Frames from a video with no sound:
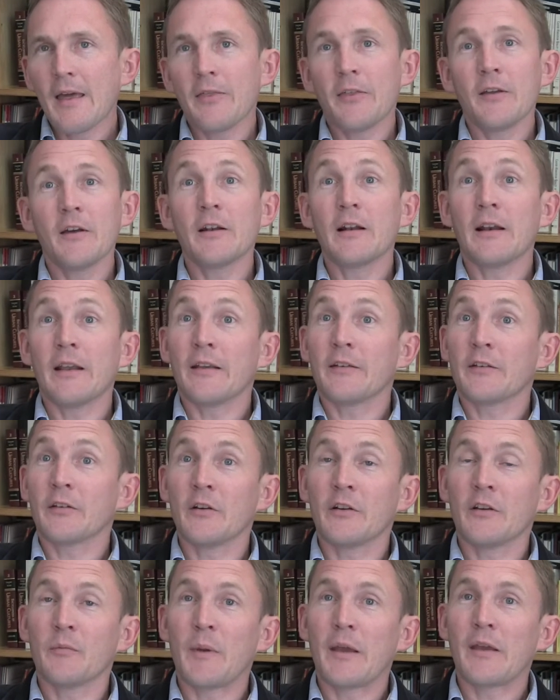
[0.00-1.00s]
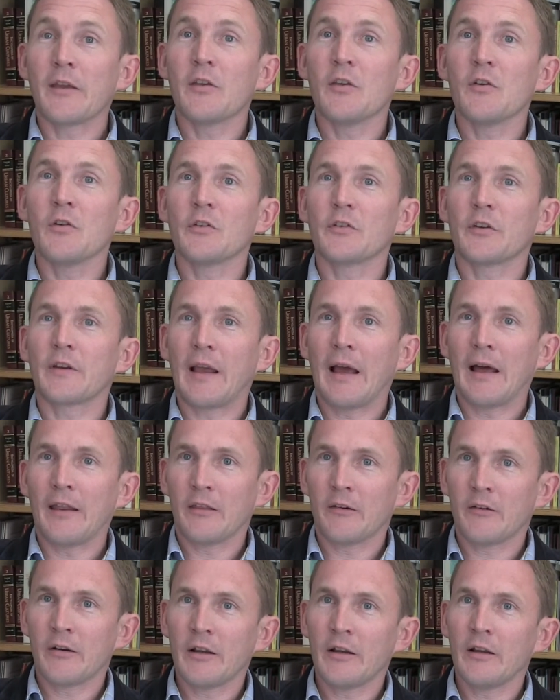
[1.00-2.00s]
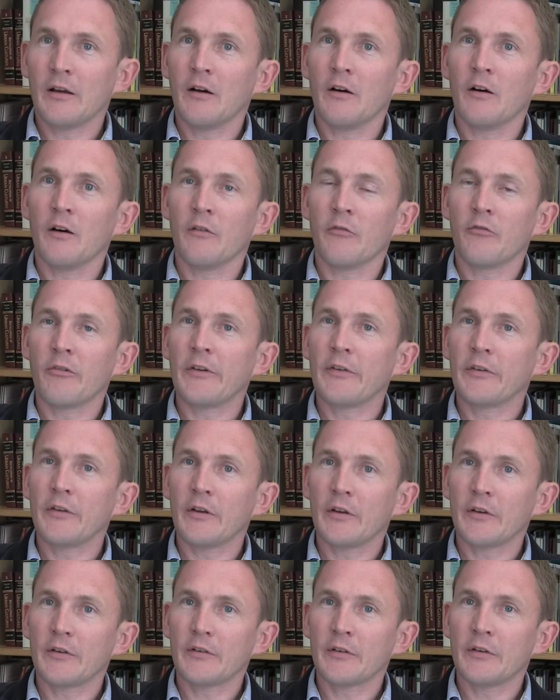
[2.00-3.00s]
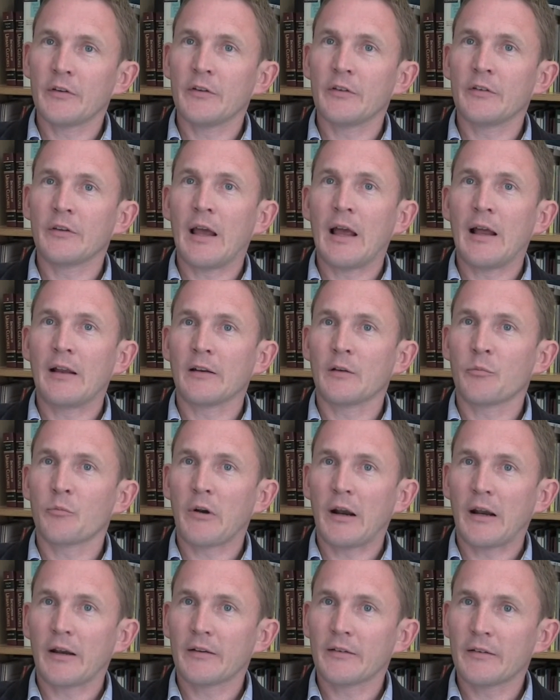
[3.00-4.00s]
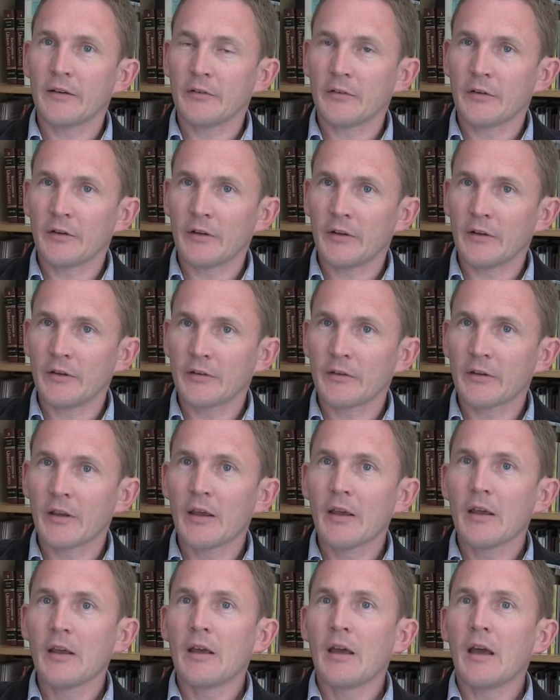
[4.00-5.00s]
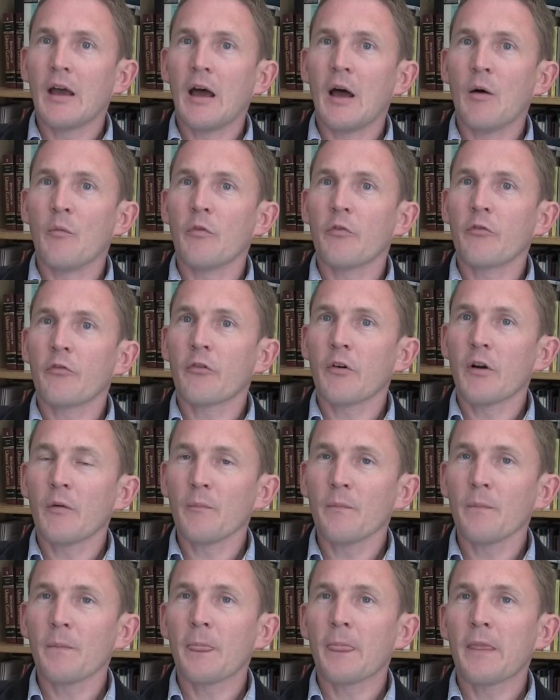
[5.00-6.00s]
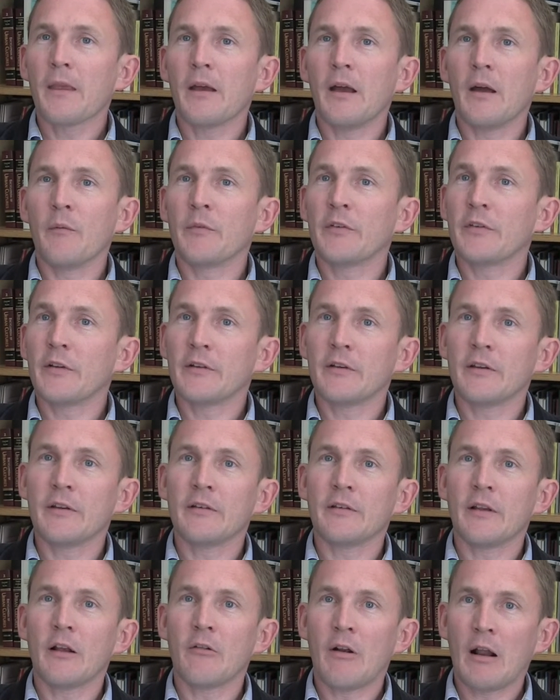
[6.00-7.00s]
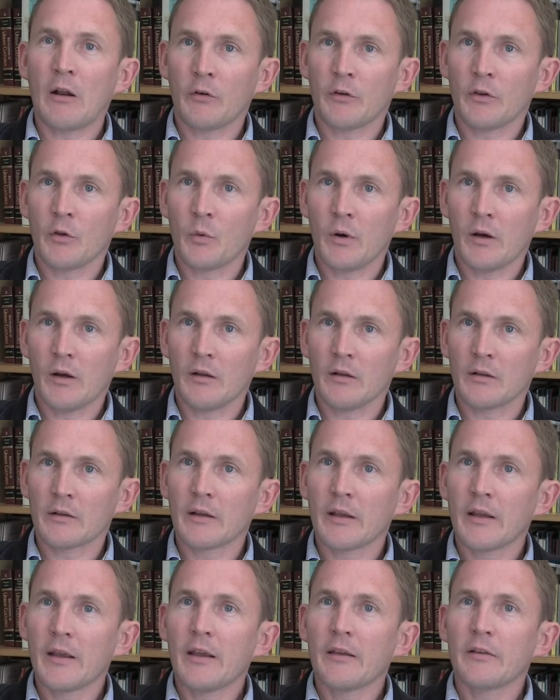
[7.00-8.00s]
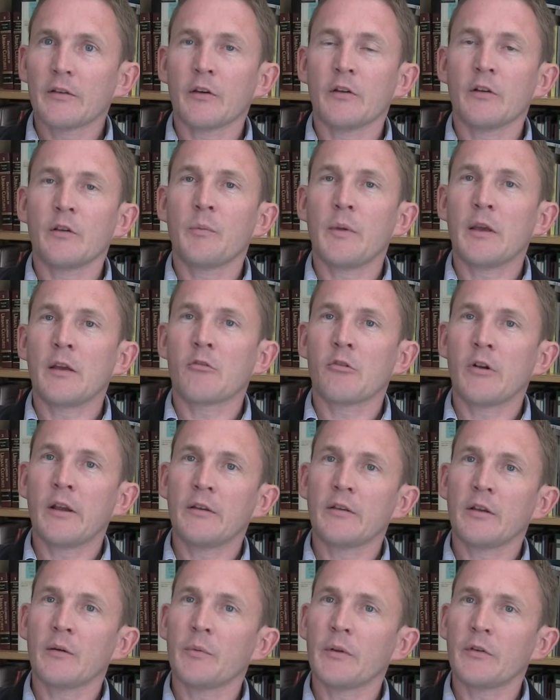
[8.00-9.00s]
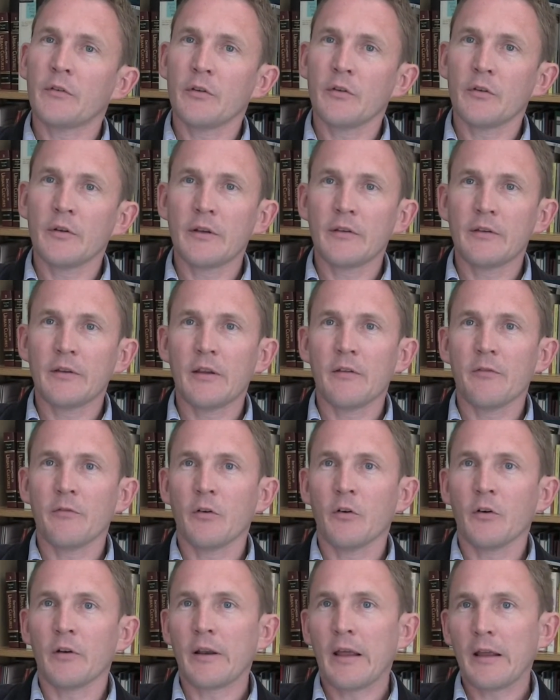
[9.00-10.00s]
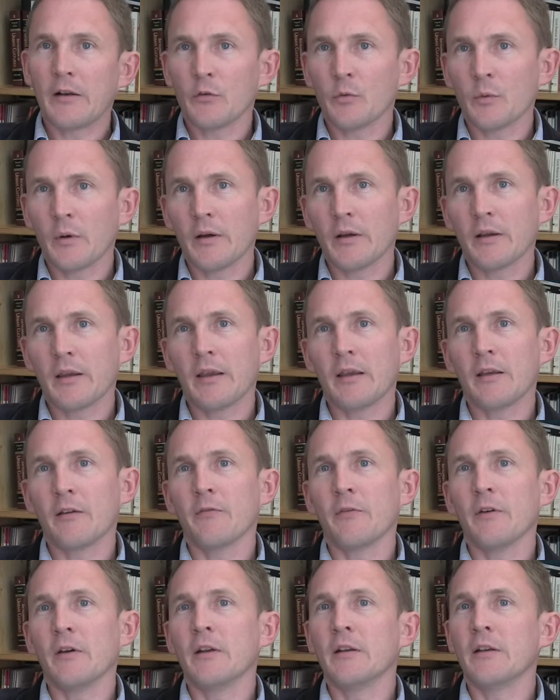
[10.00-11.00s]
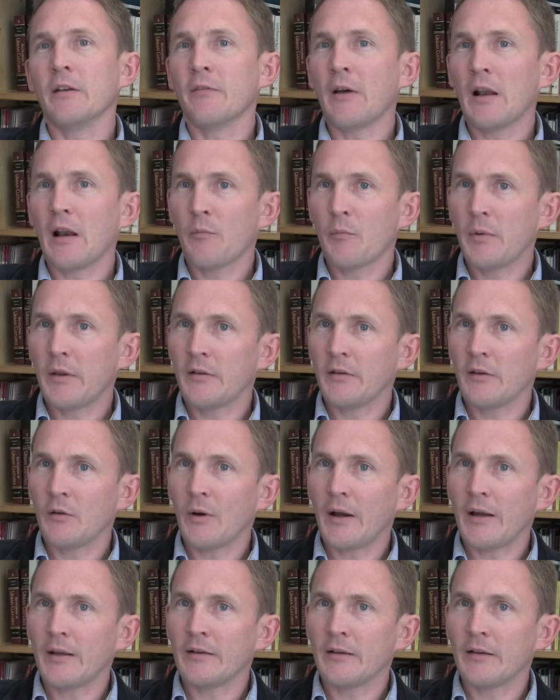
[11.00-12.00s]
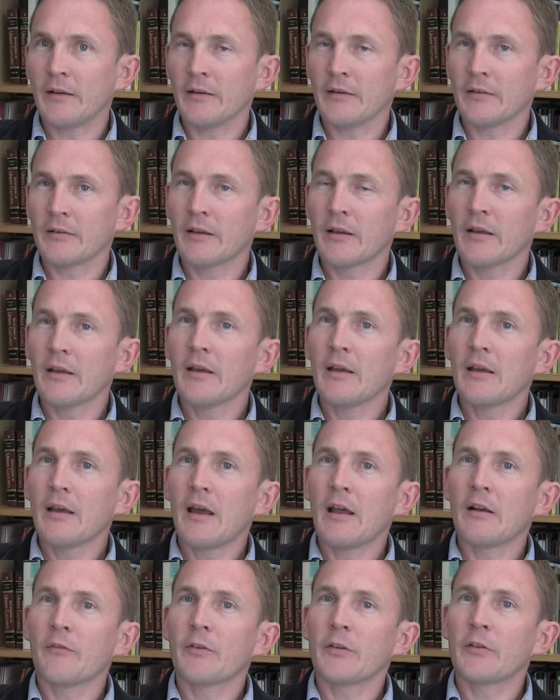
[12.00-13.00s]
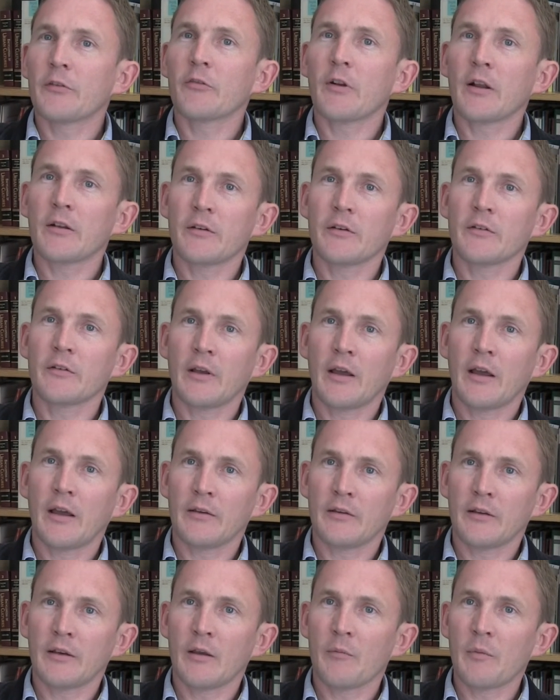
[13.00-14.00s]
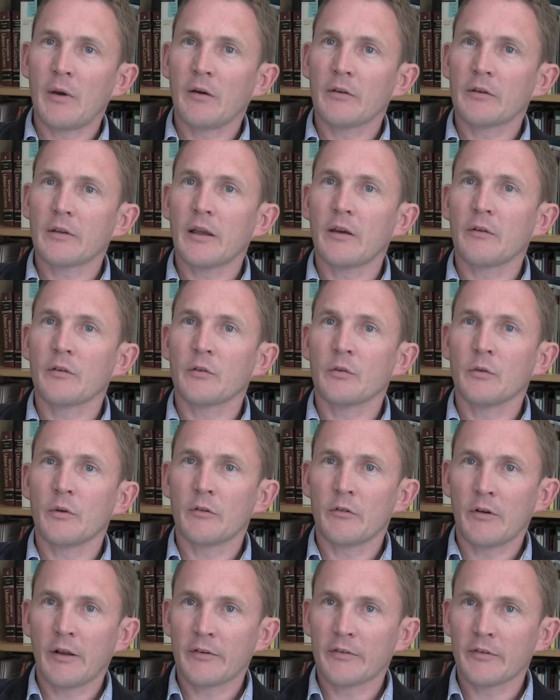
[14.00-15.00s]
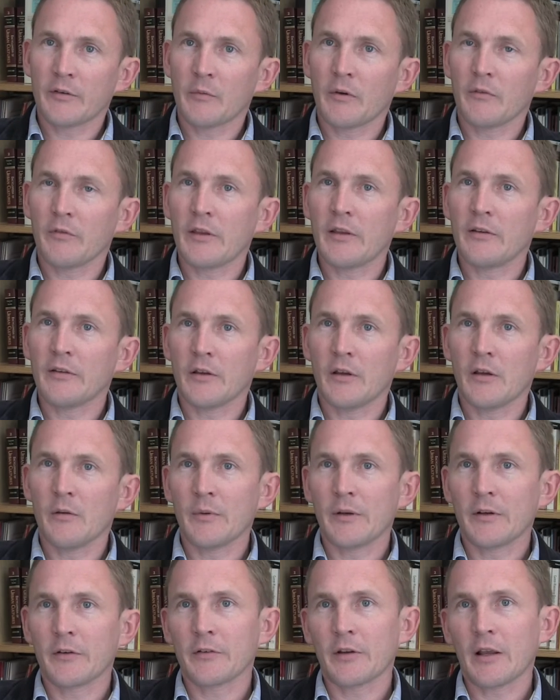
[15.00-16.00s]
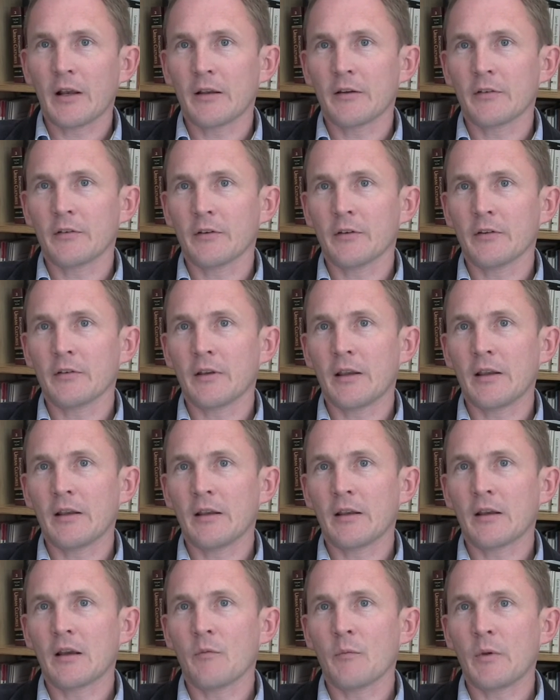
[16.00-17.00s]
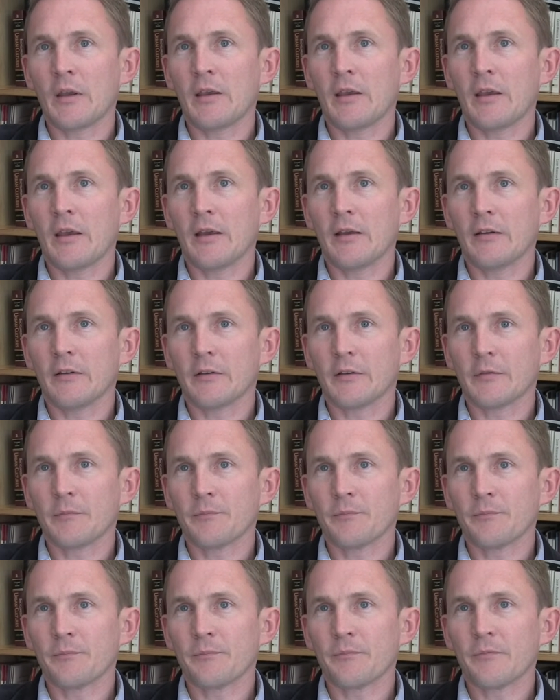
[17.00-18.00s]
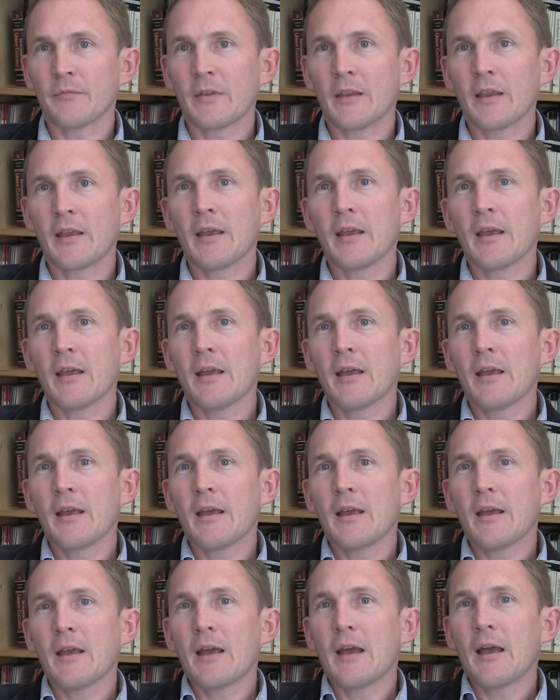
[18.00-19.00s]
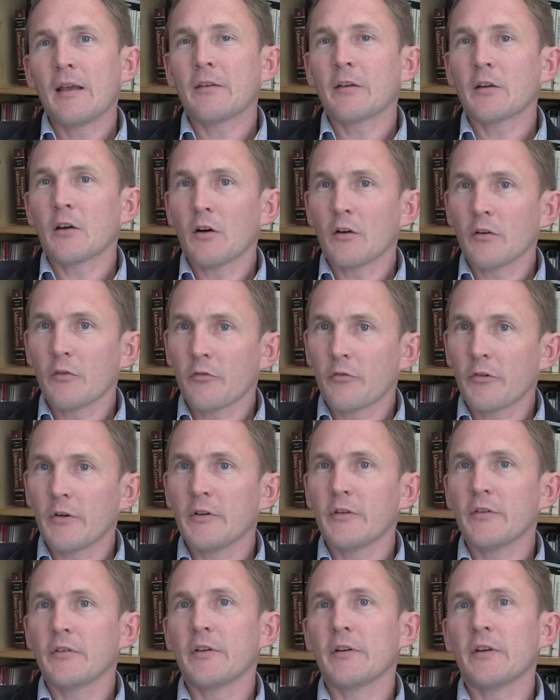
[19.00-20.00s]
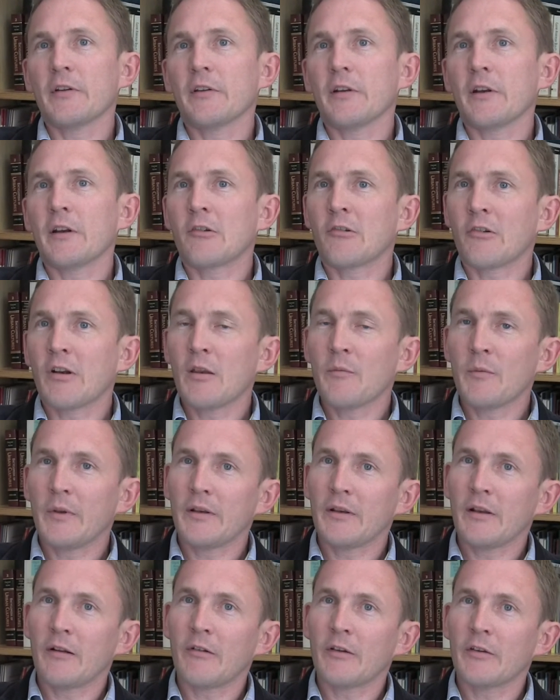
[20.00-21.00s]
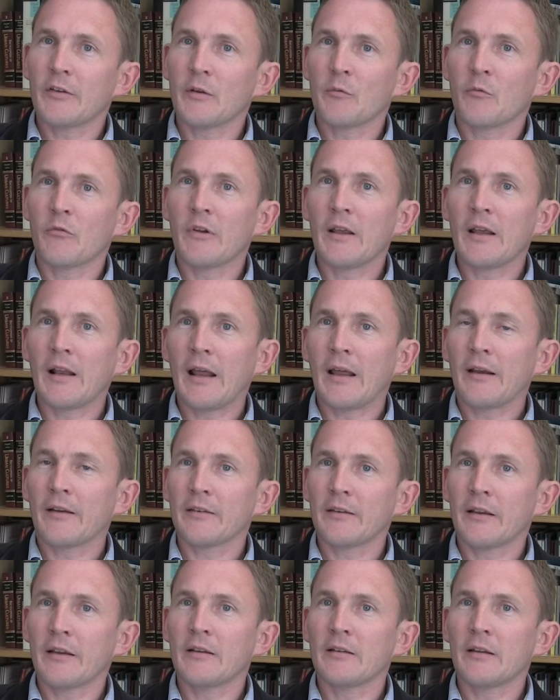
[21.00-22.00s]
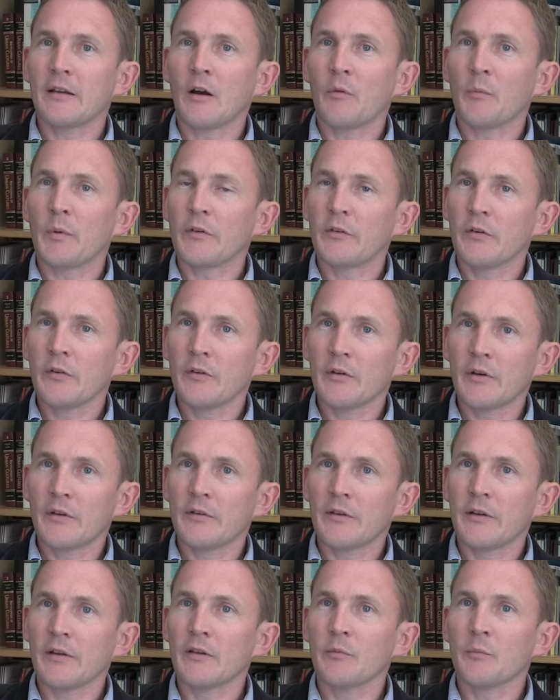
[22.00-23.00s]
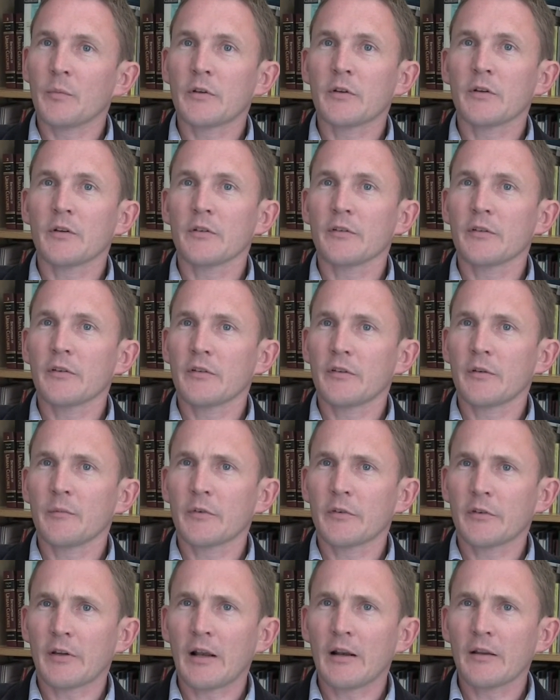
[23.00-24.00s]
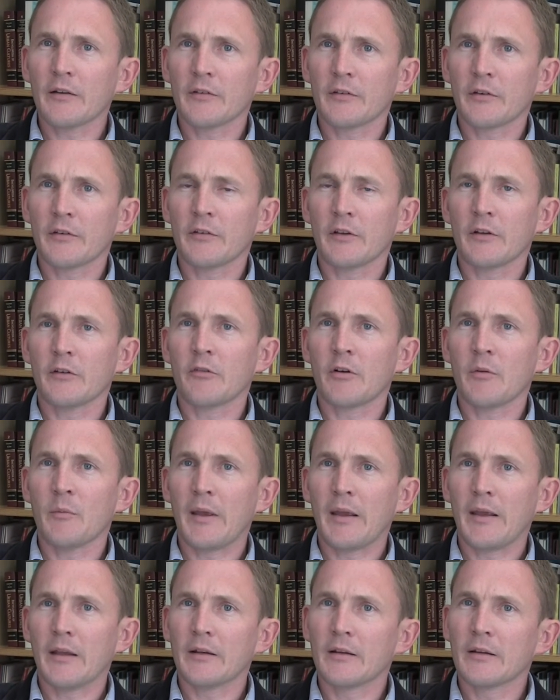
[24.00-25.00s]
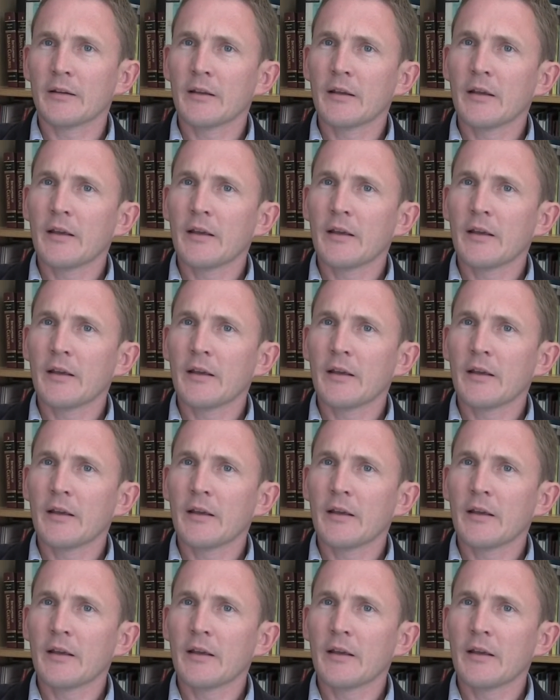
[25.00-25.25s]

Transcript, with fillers: Thirdly, it's going to be a huge gathering of researchers and practitioners um, from um, cities around the world. It's going to be a great opportunity for networking, for developing new ideas, and for strategising about how to address some of these urban challenges in the coming years. As a conference and as an agreement, there are some real exciting opportunities, but also some challenges that remain.